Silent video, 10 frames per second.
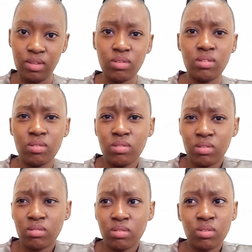you,
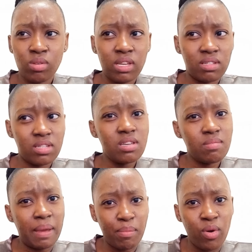you, you, can see
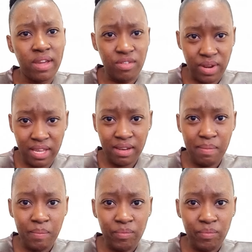my point, right?